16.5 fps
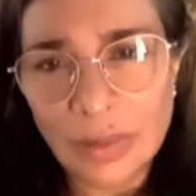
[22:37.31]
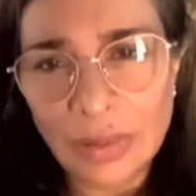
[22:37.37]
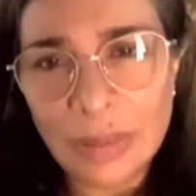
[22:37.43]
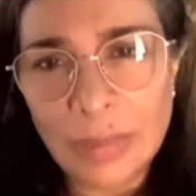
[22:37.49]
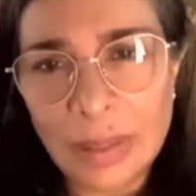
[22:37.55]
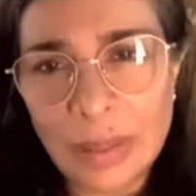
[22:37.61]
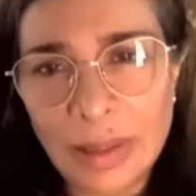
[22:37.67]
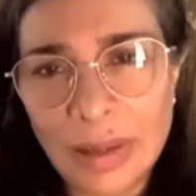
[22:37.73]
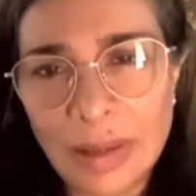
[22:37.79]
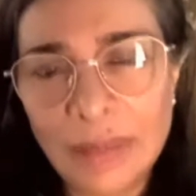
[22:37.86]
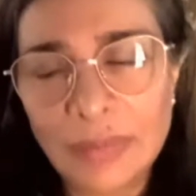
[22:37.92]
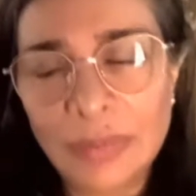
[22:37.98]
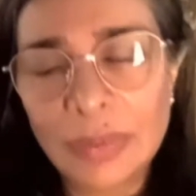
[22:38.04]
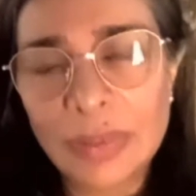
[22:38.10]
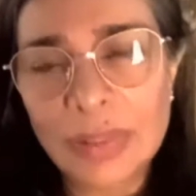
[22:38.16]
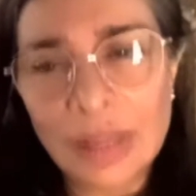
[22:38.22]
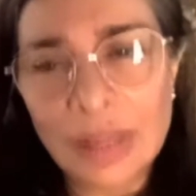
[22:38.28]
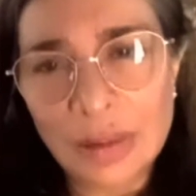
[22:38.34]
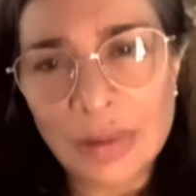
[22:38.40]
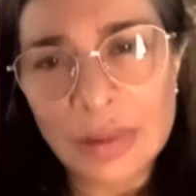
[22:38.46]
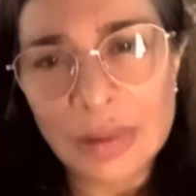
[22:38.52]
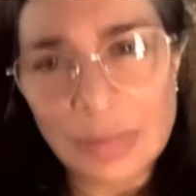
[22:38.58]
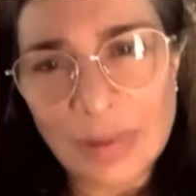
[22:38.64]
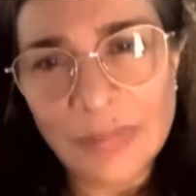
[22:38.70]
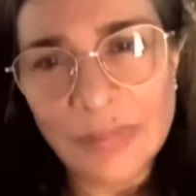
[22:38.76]
in my life was I
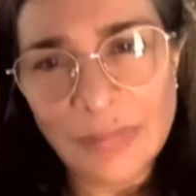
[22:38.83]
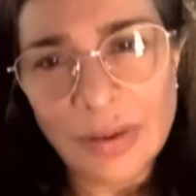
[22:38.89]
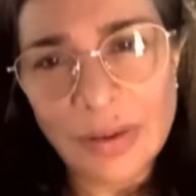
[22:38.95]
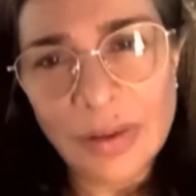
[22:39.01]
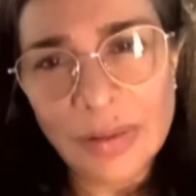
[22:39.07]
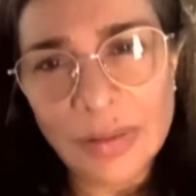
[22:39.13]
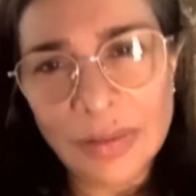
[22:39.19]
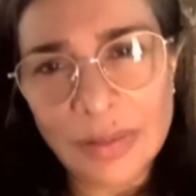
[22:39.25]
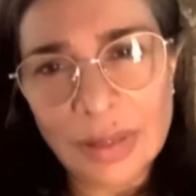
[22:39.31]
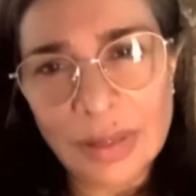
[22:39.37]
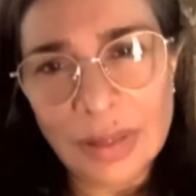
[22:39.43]
lost my father at